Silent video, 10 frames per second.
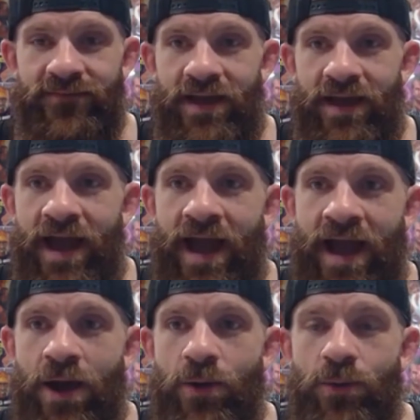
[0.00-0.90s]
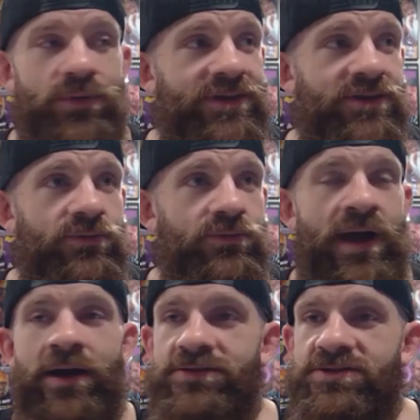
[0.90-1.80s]
How
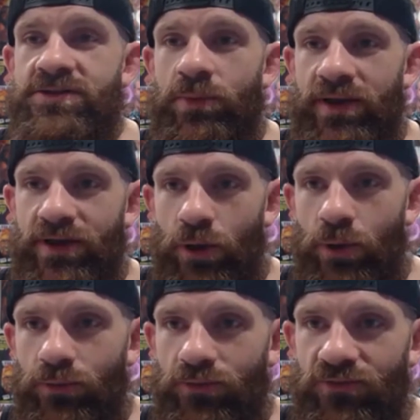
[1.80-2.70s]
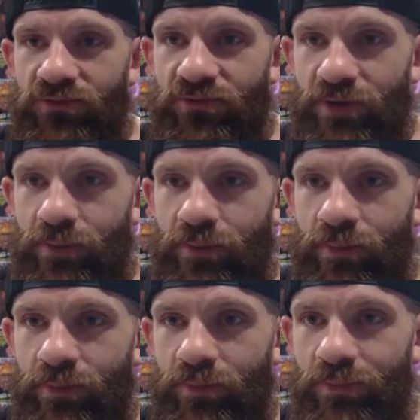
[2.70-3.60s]
does somebody go
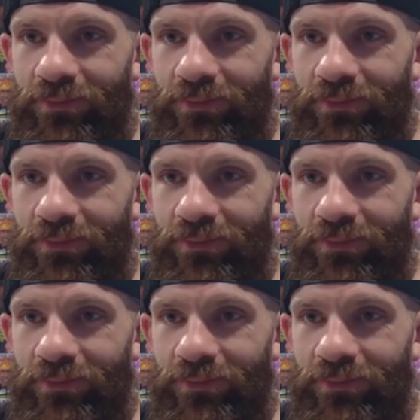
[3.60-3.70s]
from